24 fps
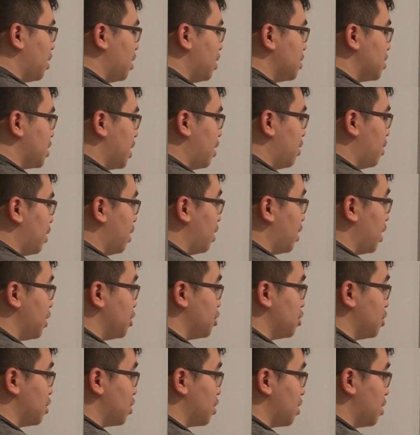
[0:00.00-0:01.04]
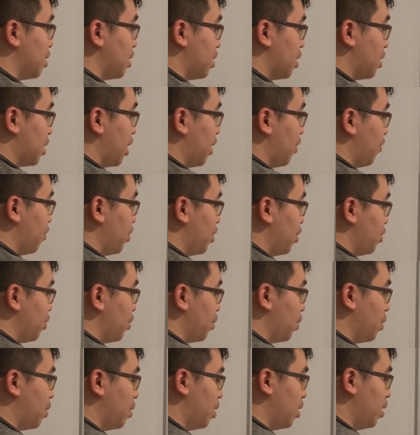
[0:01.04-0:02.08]
these out and they should give you
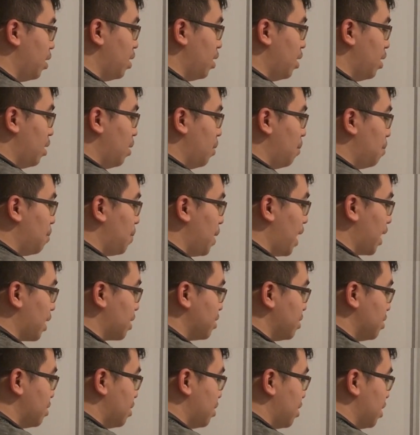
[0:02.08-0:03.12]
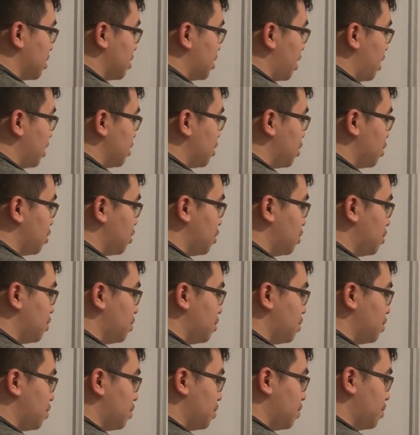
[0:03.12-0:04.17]
back this answer.
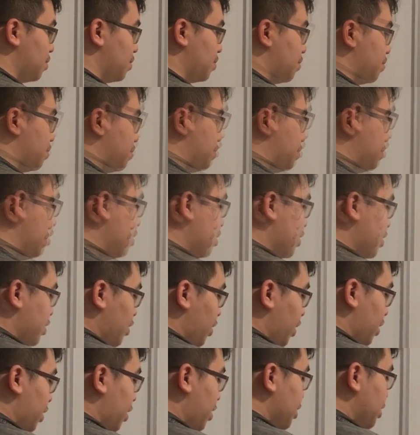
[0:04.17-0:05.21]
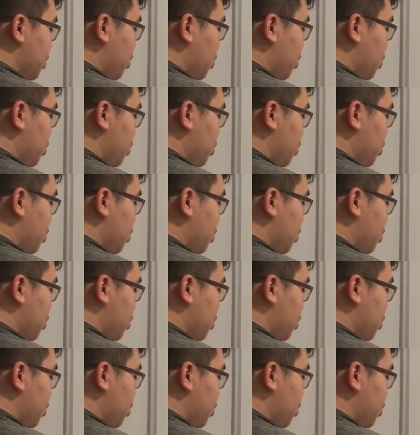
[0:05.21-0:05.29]
So at this